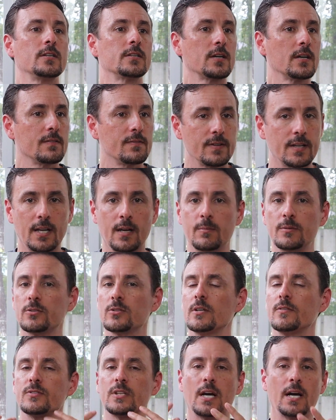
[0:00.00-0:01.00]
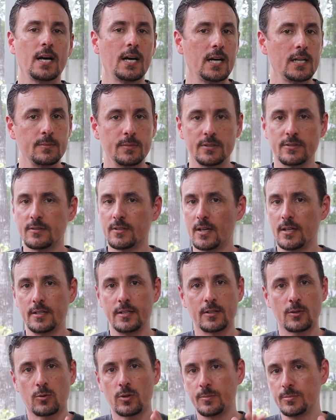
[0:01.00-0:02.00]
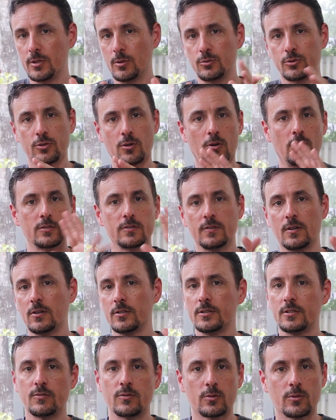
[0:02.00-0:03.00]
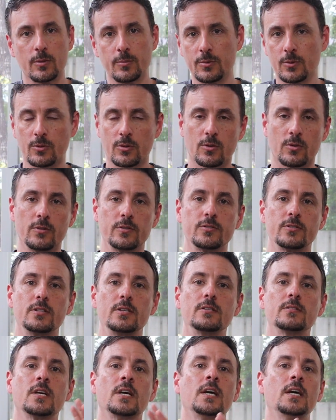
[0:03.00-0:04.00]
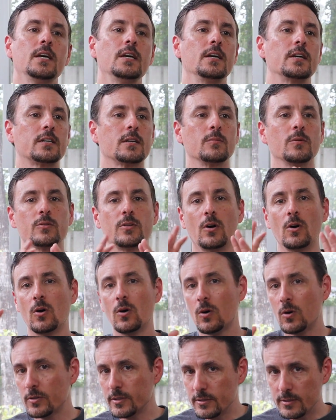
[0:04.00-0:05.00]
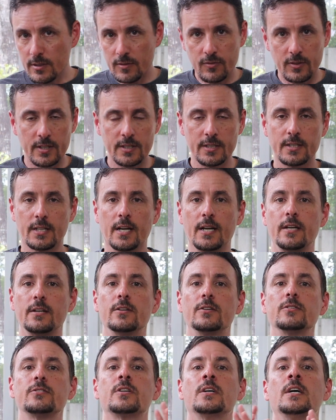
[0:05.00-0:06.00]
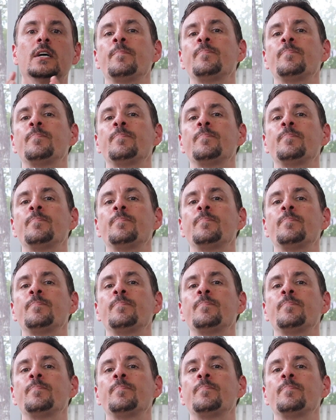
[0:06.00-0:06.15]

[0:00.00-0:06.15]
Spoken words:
they got families, they don't have time to be studying crypto charts of all these different cryptocurrencies and come up with all these different indicators.